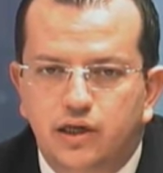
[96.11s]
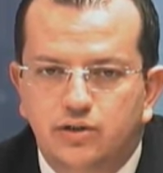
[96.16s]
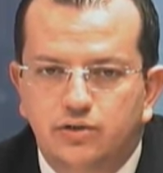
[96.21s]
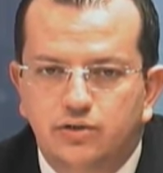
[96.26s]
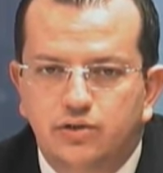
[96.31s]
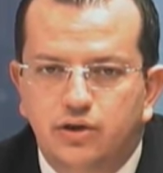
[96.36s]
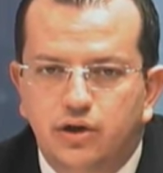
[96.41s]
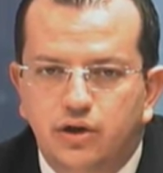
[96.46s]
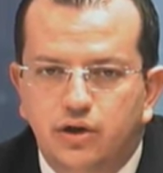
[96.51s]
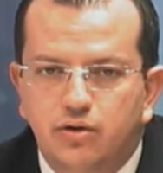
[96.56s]

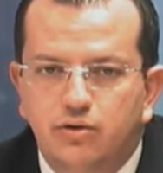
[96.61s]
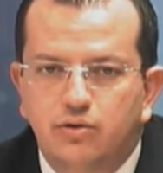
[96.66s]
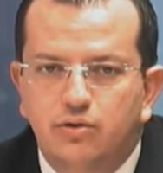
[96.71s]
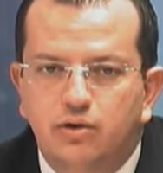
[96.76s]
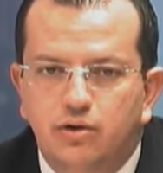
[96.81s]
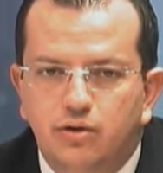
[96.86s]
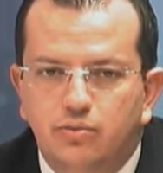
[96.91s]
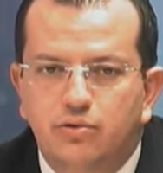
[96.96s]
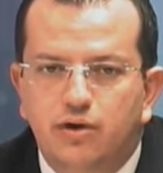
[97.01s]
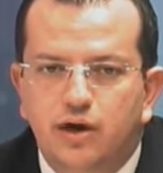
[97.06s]
As you know,
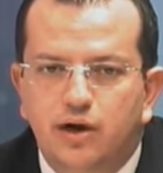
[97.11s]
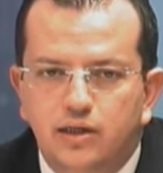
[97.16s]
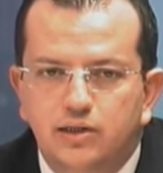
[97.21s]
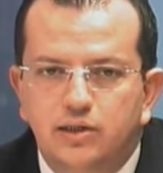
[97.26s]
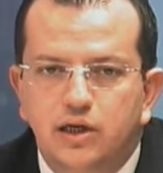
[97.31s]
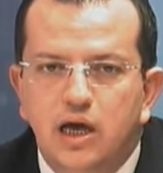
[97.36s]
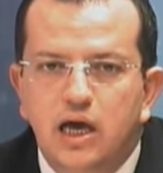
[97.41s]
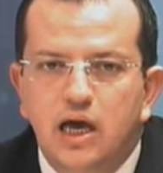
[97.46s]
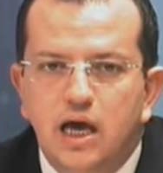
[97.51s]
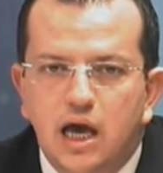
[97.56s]
oil
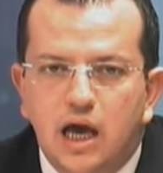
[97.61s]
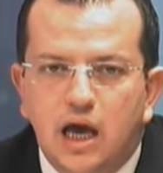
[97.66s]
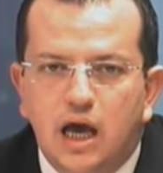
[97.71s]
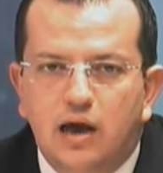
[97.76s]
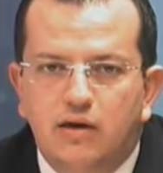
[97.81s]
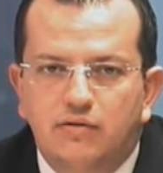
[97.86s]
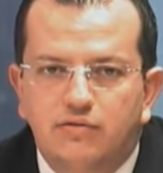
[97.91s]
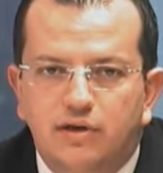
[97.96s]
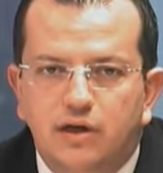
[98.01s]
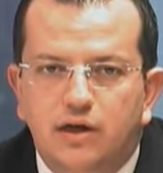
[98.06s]
price
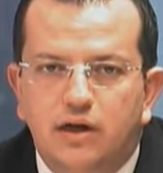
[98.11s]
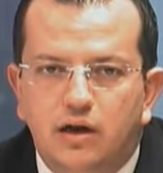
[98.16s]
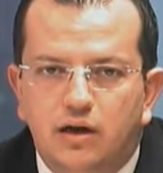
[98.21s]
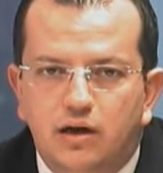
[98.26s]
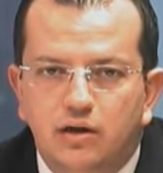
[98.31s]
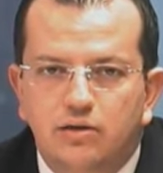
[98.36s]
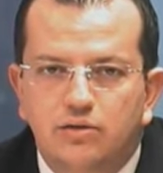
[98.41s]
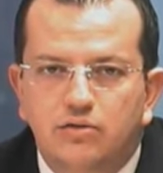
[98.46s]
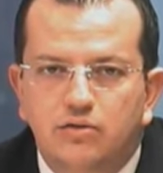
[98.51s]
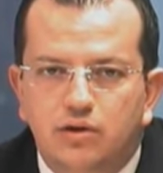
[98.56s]
have
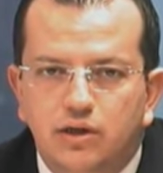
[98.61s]
declined